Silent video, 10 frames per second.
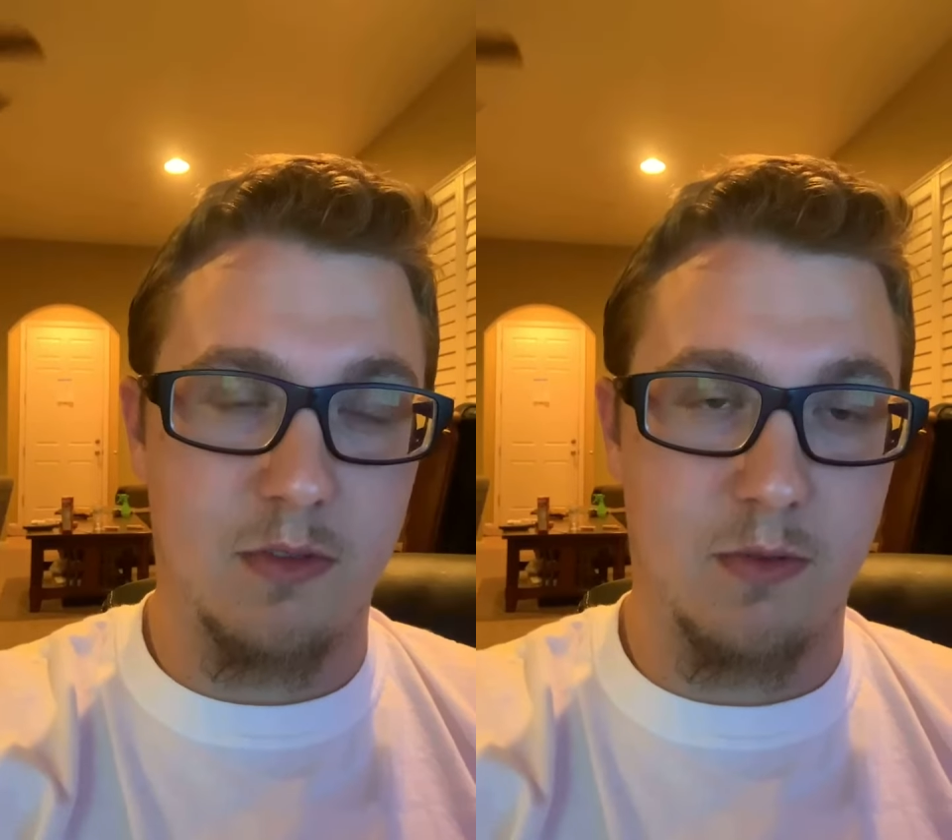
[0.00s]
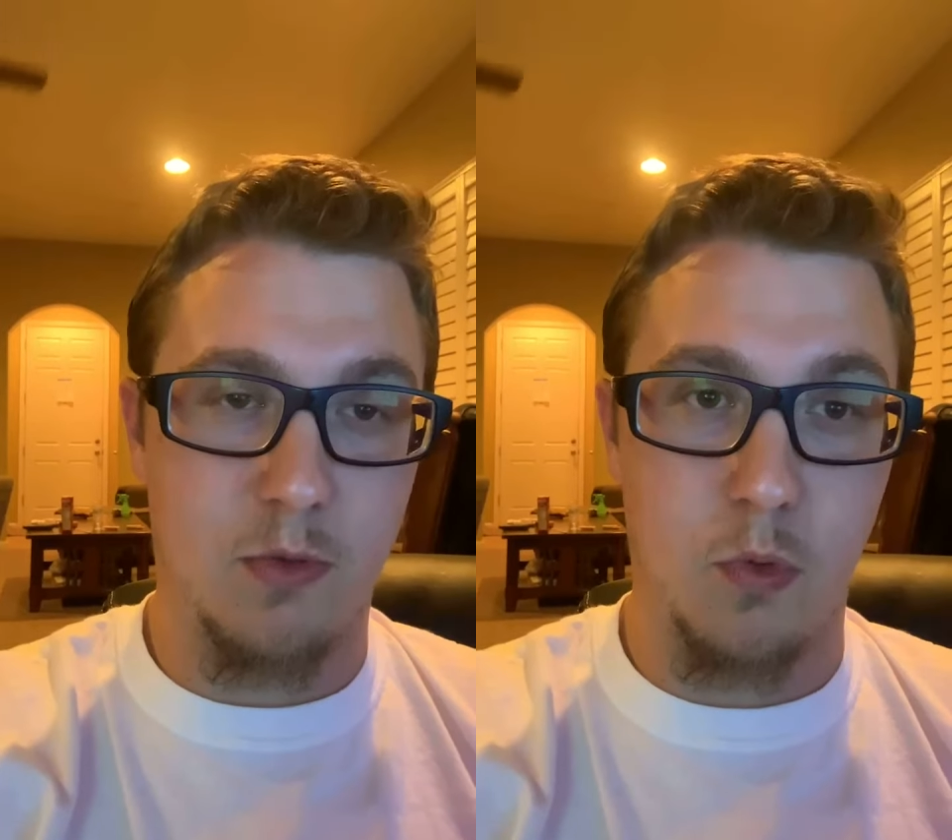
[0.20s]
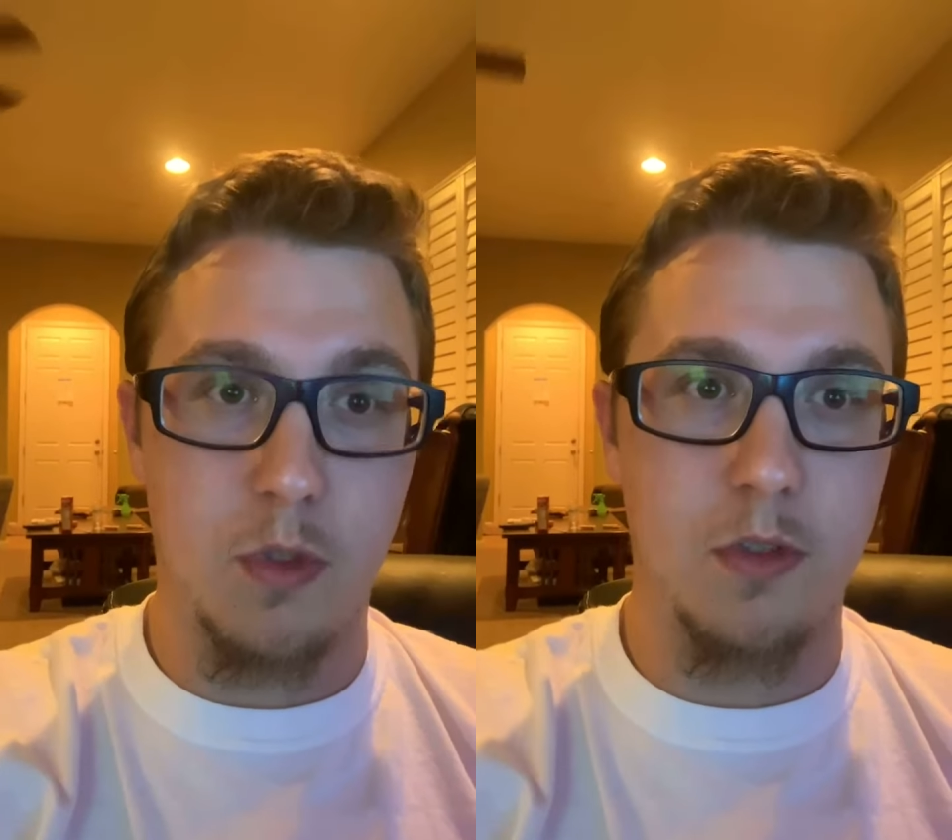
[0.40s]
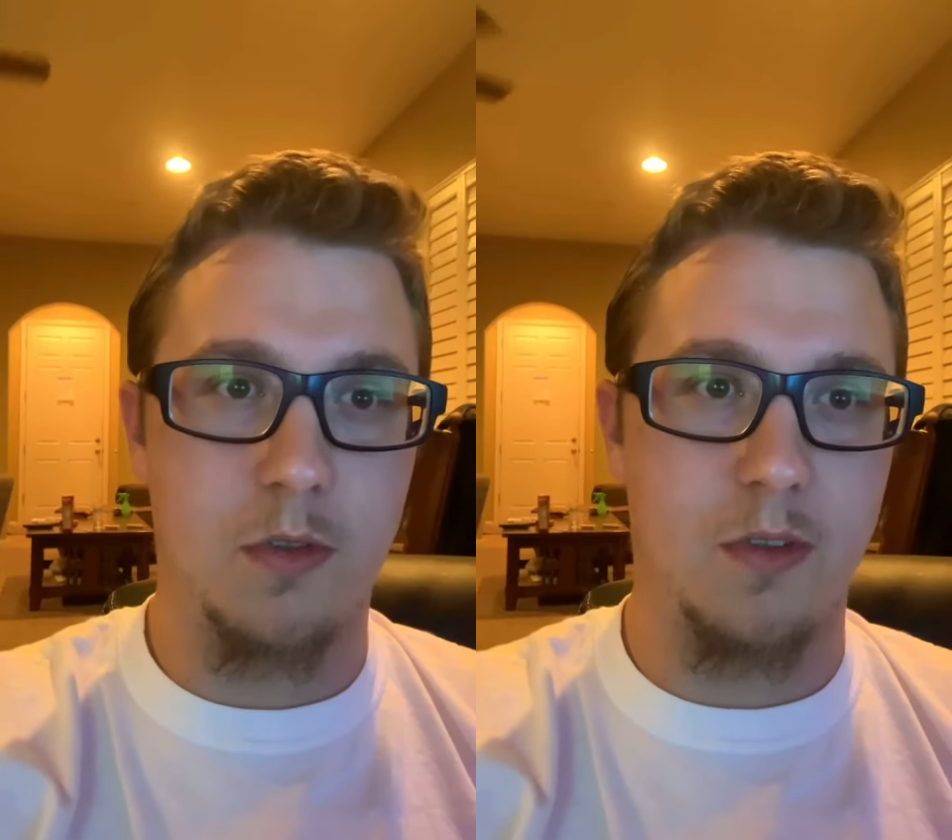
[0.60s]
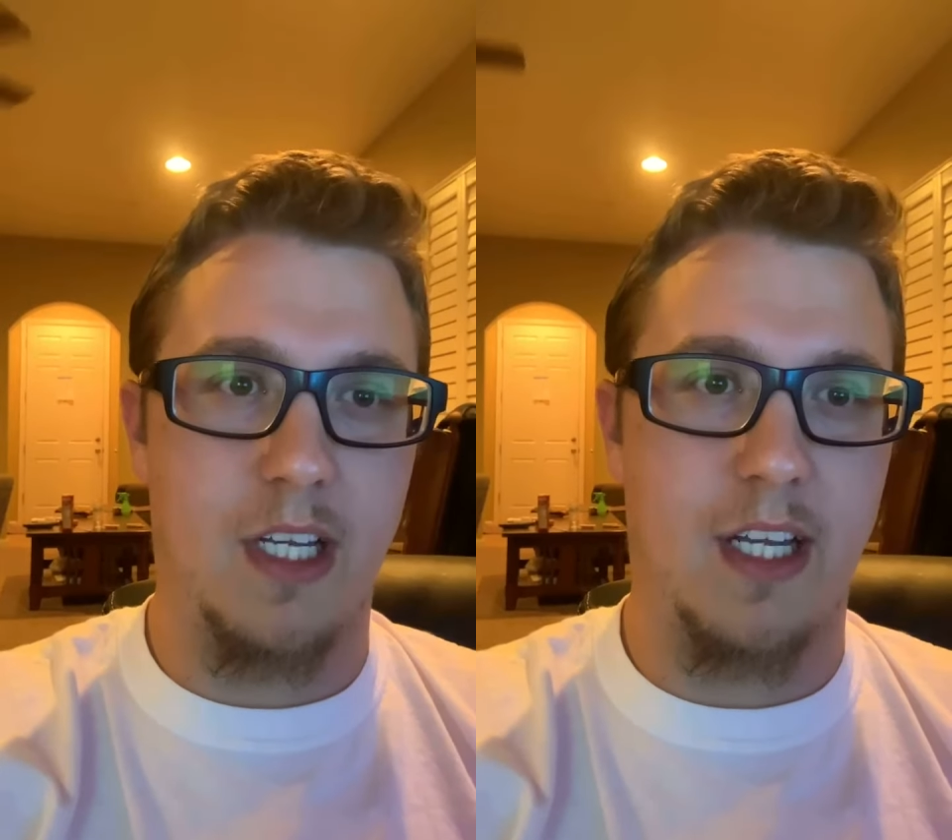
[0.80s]

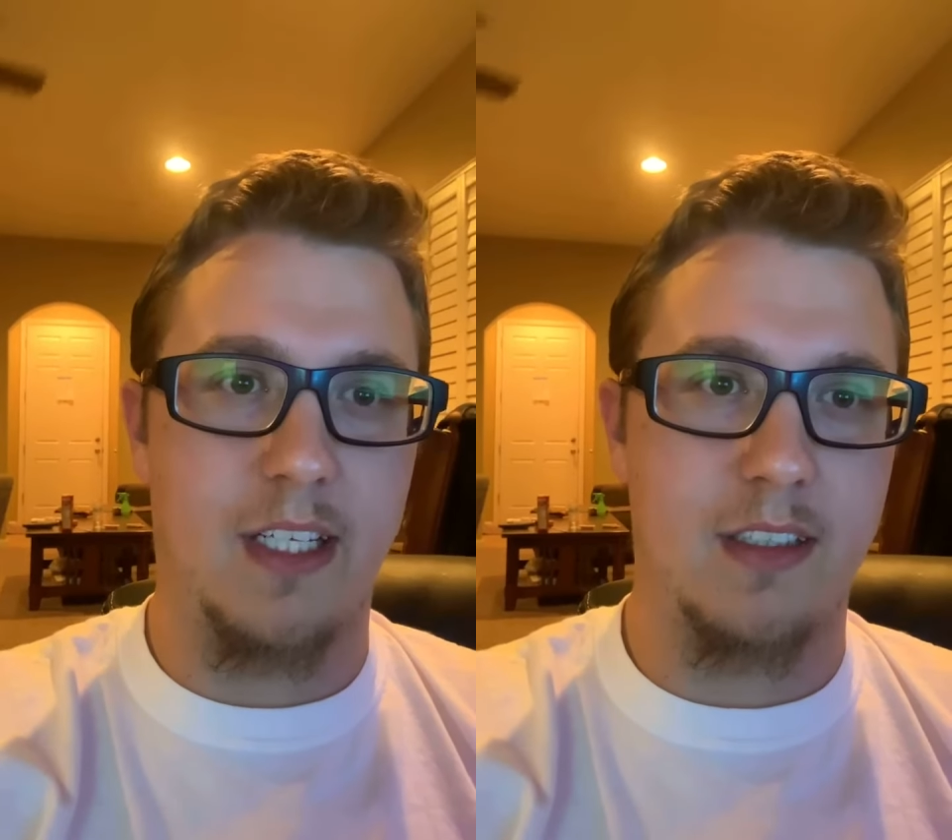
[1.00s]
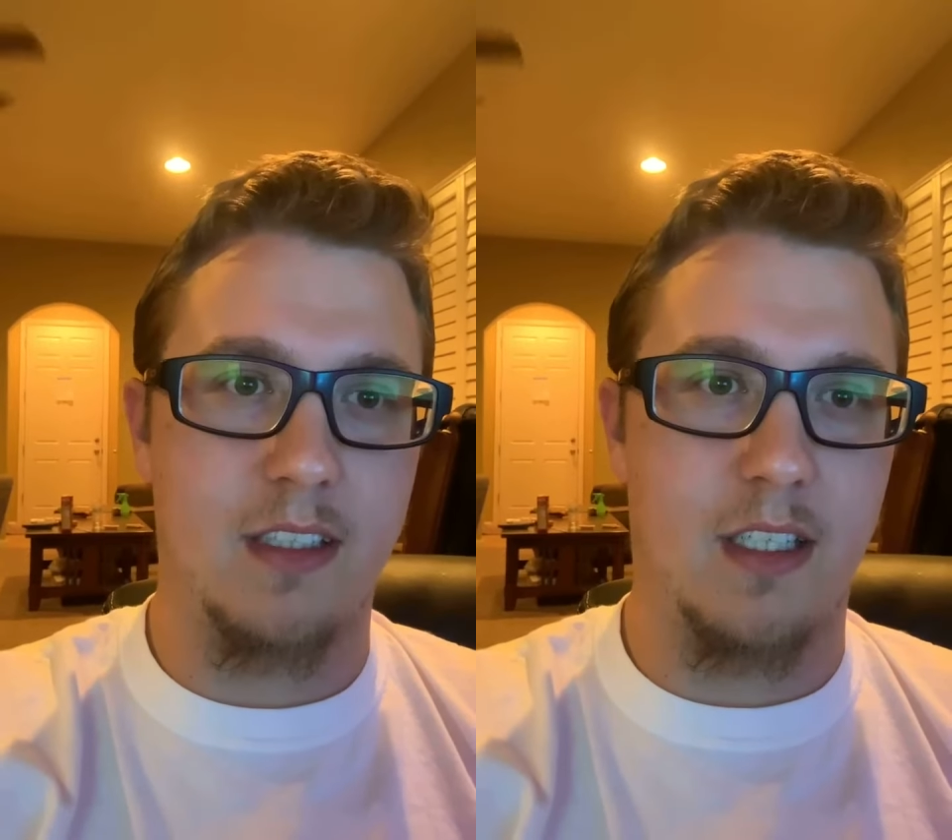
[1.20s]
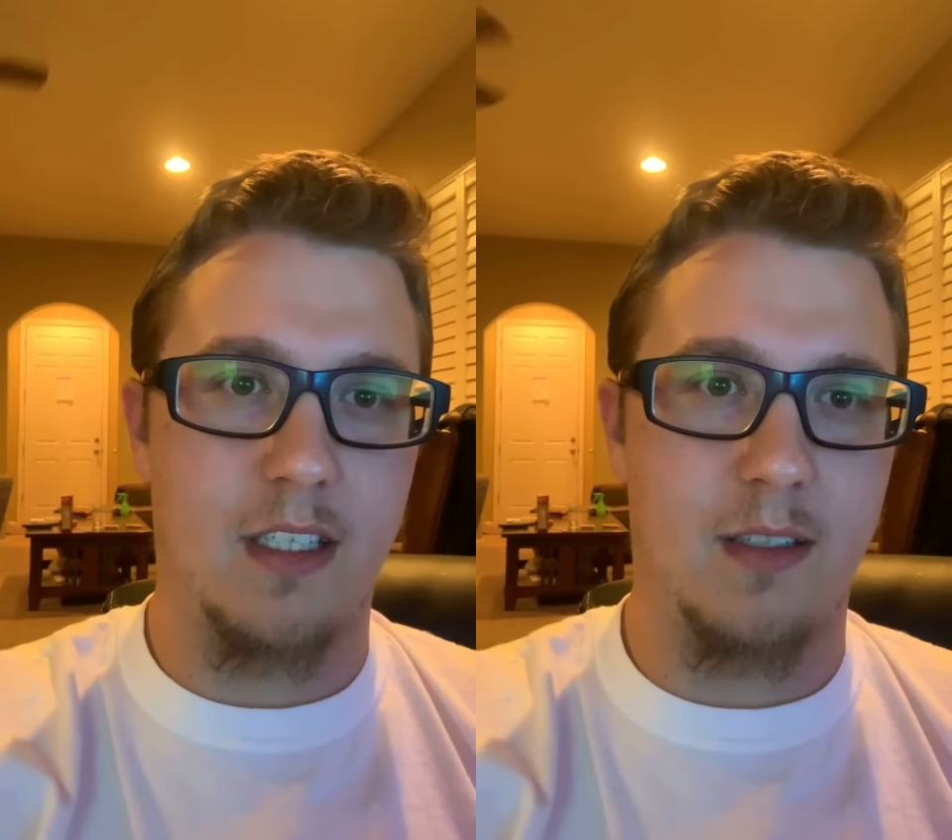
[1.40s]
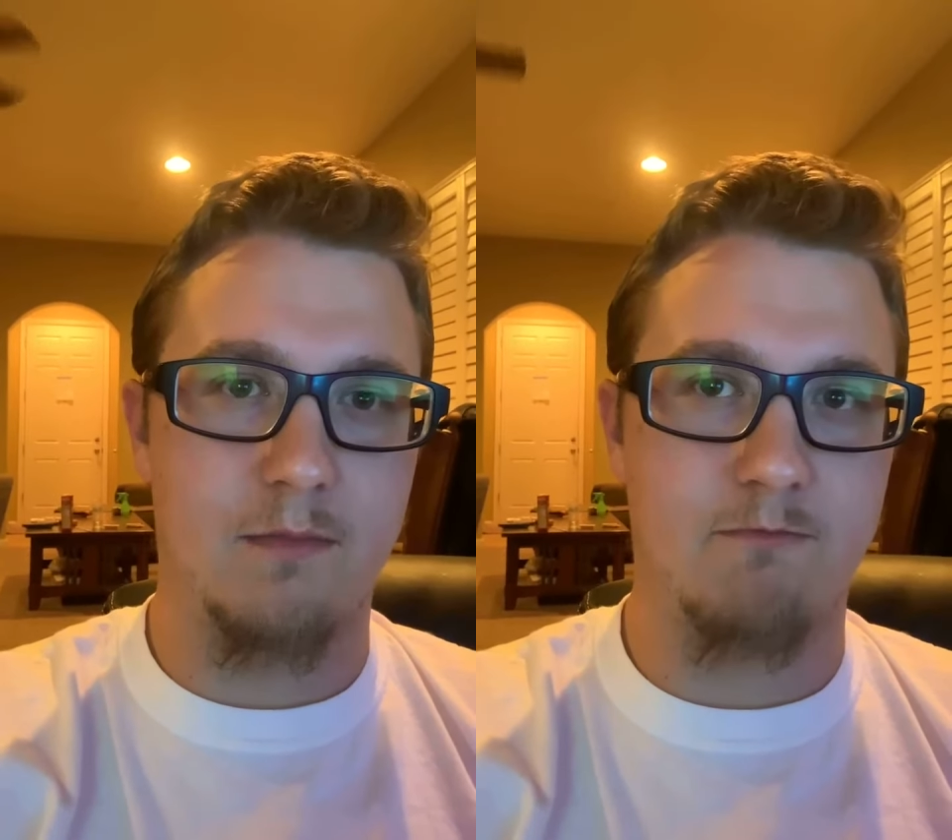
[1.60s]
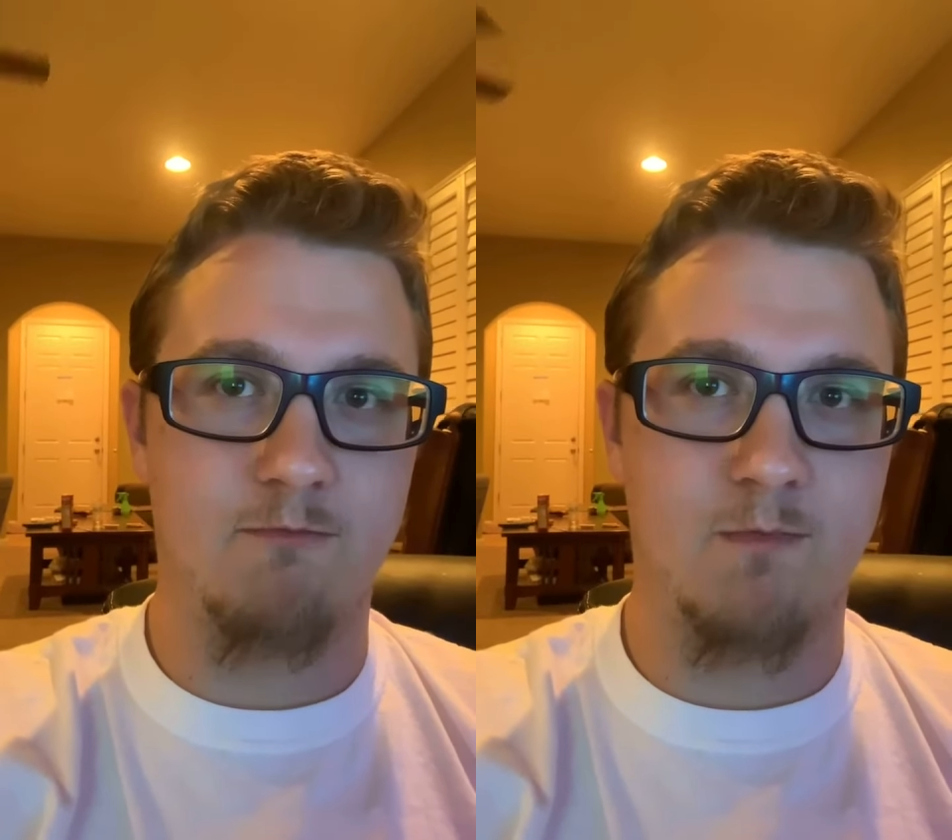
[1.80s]
grew like, um,